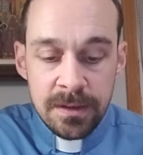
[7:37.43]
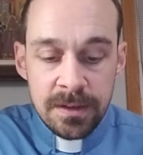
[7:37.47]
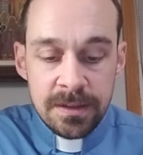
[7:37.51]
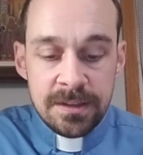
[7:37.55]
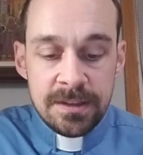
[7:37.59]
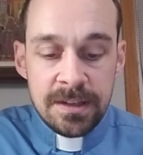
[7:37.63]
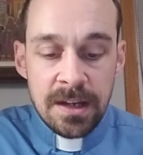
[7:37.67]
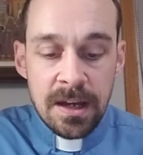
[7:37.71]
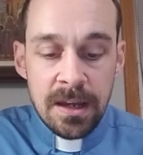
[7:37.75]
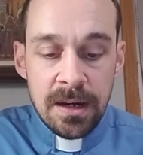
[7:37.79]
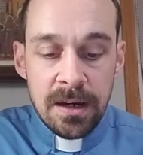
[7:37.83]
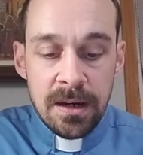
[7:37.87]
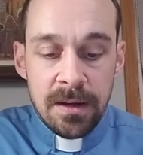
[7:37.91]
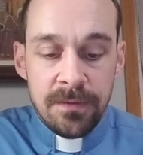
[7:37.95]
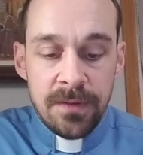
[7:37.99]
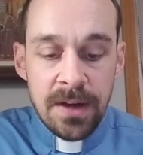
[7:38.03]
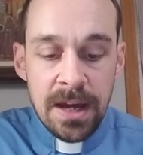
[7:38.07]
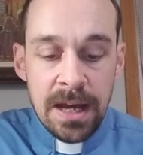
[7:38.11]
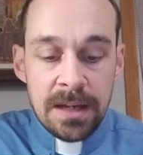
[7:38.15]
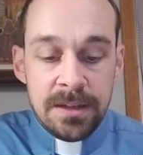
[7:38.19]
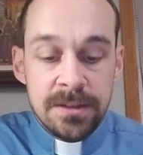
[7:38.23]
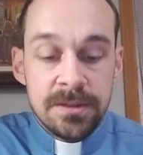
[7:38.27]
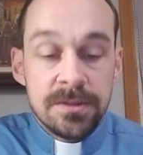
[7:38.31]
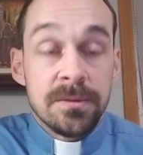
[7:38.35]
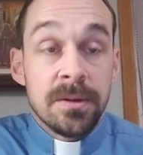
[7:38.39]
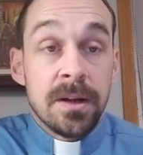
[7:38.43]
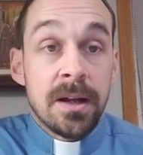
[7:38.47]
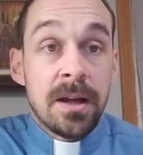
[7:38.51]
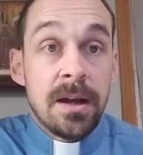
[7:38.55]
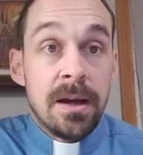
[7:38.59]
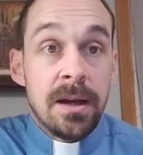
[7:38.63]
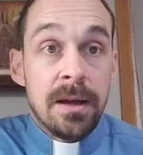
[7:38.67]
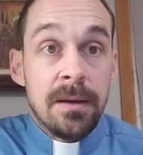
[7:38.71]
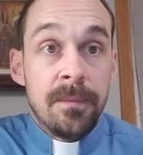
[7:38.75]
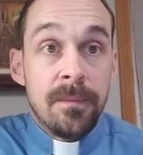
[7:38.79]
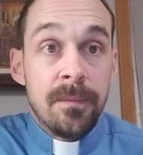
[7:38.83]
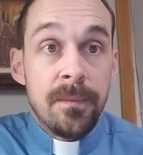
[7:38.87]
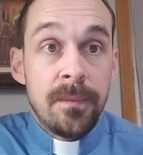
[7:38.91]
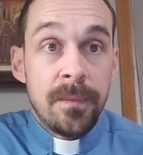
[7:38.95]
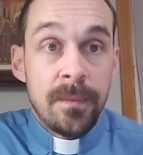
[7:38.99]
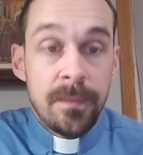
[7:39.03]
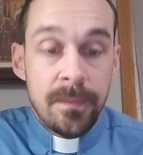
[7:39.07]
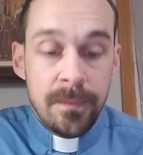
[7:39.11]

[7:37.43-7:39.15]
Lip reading: son of Azrikam,